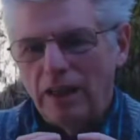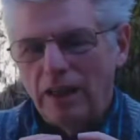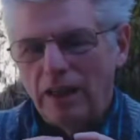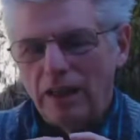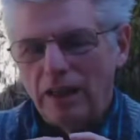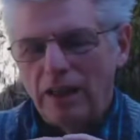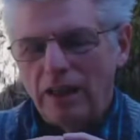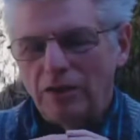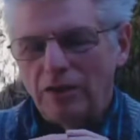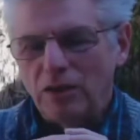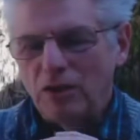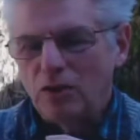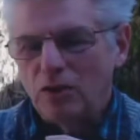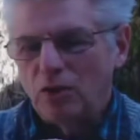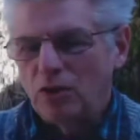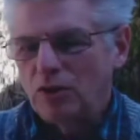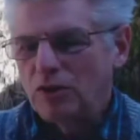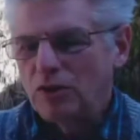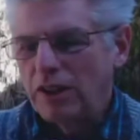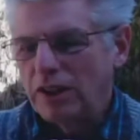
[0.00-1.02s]
it gives you
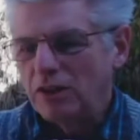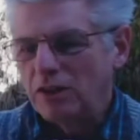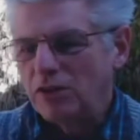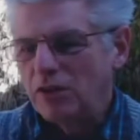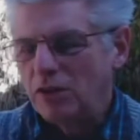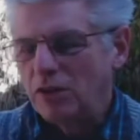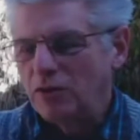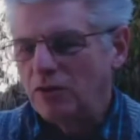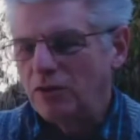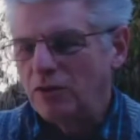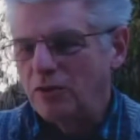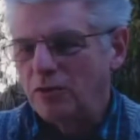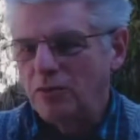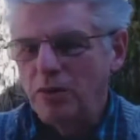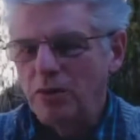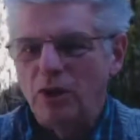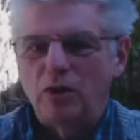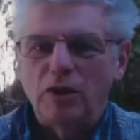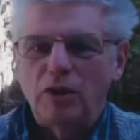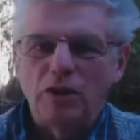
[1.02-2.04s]
sort of sense of
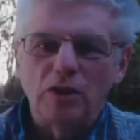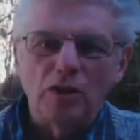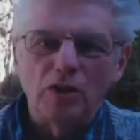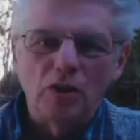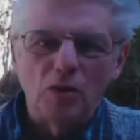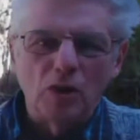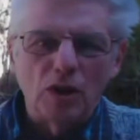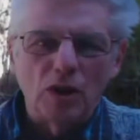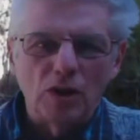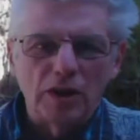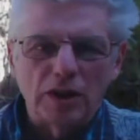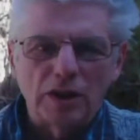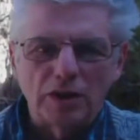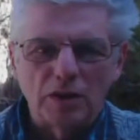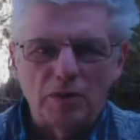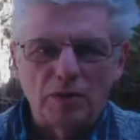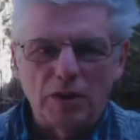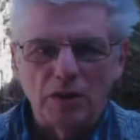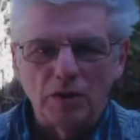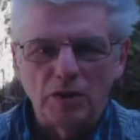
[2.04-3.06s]
belonging to the world, I
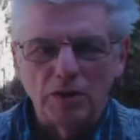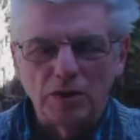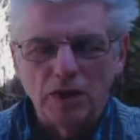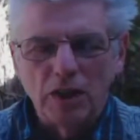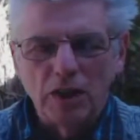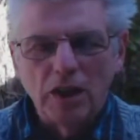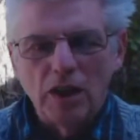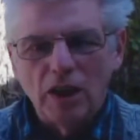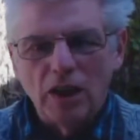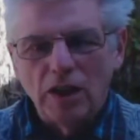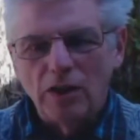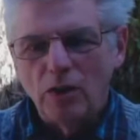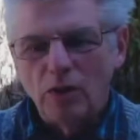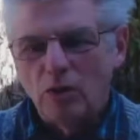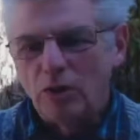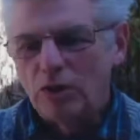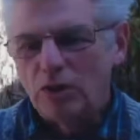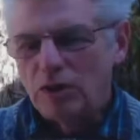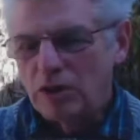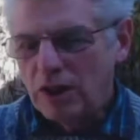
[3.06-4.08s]
suppose. There
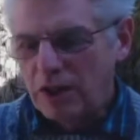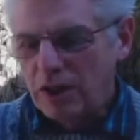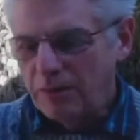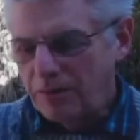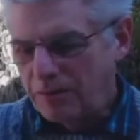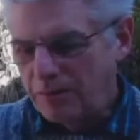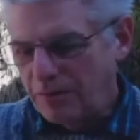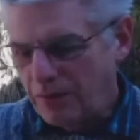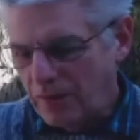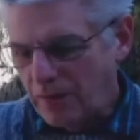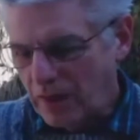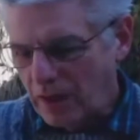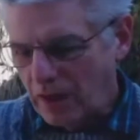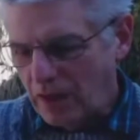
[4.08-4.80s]
was a